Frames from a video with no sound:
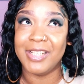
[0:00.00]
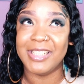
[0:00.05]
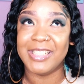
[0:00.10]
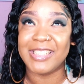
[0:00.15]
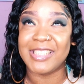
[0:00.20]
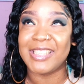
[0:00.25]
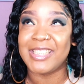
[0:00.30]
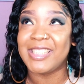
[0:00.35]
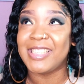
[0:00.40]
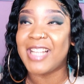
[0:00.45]

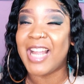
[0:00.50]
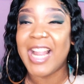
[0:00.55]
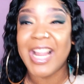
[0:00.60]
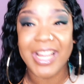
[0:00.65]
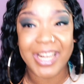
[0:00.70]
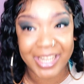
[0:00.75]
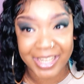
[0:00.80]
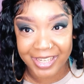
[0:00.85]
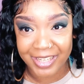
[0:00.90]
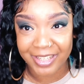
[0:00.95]

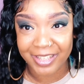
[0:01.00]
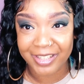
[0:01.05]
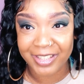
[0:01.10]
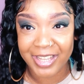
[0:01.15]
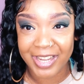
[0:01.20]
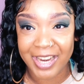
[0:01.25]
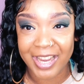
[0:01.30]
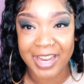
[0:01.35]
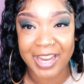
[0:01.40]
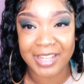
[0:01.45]
excited
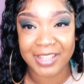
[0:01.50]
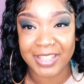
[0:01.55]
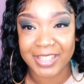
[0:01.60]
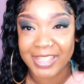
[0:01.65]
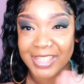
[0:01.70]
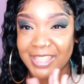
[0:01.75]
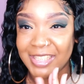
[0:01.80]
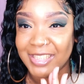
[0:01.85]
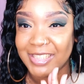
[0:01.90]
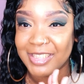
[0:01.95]
that I got the
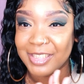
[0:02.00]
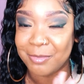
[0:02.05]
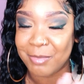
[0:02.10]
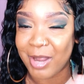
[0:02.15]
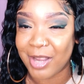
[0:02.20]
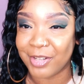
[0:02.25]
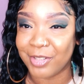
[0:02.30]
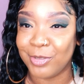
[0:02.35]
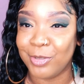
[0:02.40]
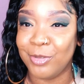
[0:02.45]
keys to
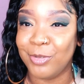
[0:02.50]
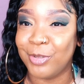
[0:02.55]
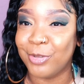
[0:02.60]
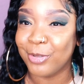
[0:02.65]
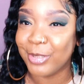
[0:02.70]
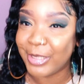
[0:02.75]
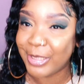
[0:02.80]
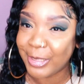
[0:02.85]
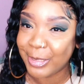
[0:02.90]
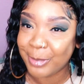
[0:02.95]
my new
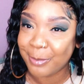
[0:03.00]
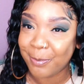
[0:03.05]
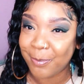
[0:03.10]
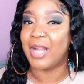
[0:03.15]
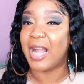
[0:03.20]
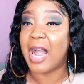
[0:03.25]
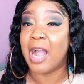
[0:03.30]
crib.